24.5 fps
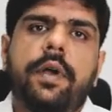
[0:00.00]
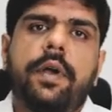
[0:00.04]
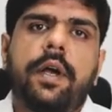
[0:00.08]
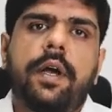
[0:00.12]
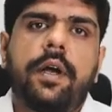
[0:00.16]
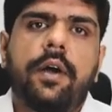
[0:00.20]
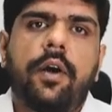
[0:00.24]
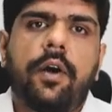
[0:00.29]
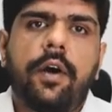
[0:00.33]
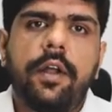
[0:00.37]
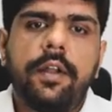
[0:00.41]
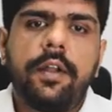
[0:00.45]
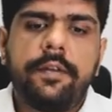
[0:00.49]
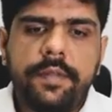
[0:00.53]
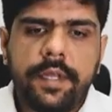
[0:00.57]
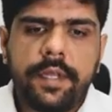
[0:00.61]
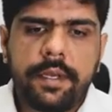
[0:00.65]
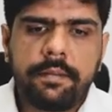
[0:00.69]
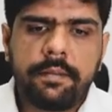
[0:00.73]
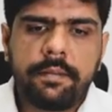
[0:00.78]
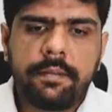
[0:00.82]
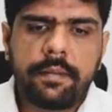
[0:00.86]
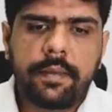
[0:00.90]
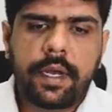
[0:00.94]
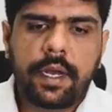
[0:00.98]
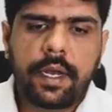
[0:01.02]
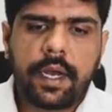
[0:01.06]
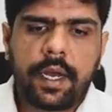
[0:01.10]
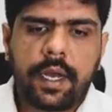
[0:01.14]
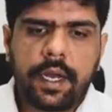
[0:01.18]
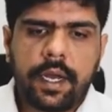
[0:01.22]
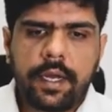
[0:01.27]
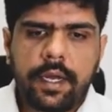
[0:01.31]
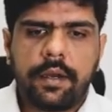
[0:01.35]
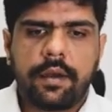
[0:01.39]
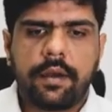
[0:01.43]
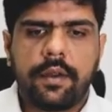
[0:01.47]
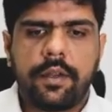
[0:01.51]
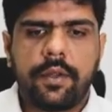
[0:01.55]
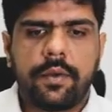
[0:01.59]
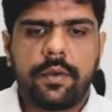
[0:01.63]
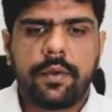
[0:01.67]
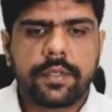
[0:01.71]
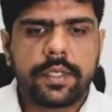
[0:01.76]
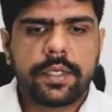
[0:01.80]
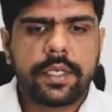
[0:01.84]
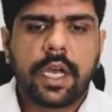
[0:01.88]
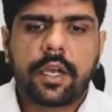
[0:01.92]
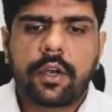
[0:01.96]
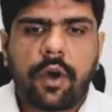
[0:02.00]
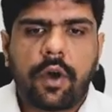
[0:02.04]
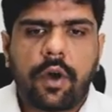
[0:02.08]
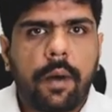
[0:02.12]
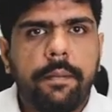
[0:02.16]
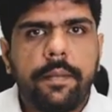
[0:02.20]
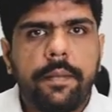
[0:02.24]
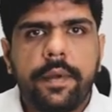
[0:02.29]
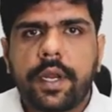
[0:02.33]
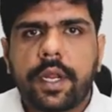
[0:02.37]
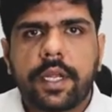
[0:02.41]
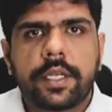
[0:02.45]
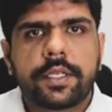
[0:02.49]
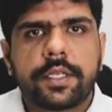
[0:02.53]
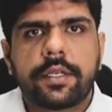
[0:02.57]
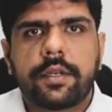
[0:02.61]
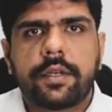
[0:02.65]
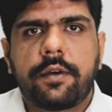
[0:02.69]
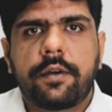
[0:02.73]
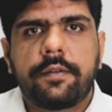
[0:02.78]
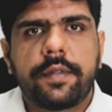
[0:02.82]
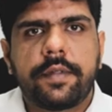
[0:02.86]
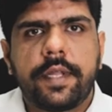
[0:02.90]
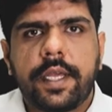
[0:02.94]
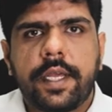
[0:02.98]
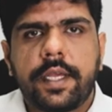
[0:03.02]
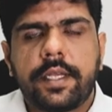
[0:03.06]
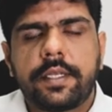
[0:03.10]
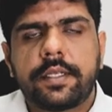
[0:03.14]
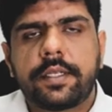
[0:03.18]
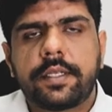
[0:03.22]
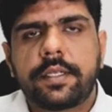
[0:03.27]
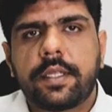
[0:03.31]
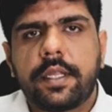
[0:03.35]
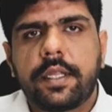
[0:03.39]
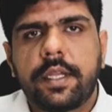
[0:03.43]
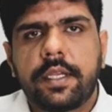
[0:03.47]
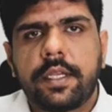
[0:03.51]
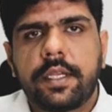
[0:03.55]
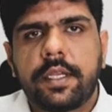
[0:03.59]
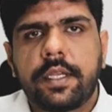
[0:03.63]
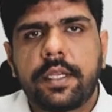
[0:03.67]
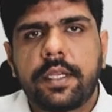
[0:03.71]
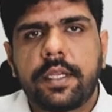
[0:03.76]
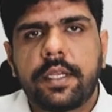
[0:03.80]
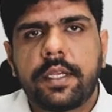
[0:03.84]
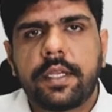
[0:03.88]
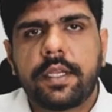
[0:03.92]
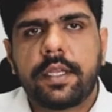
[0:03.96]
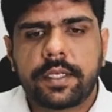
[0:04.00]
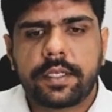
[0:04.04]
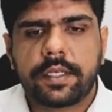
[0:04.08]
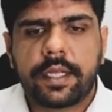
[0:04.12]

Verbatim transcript: uh, all of them are using a combination of these, these structures.